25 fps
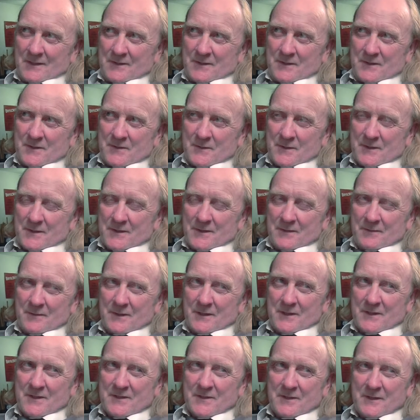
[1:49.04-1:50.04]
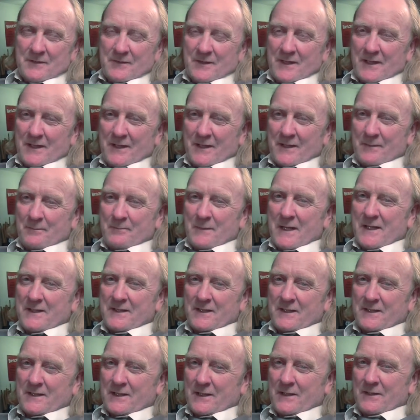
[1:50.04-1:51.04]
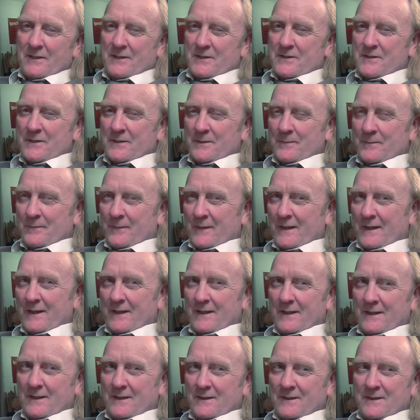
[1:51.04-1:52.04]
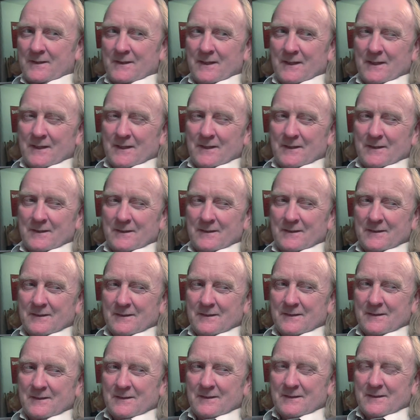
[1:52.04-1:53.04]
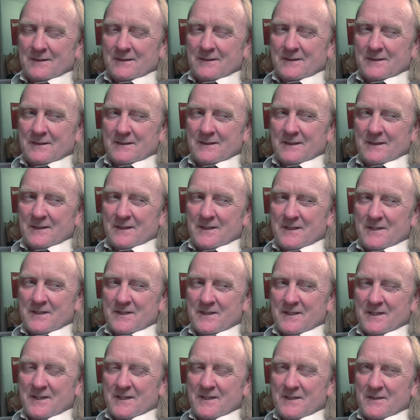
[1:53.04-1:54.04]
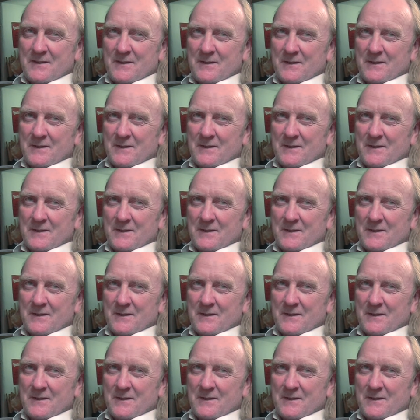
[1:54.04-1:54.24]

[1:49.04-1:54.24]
Anthony's written a very sort of enigmatic character, and he's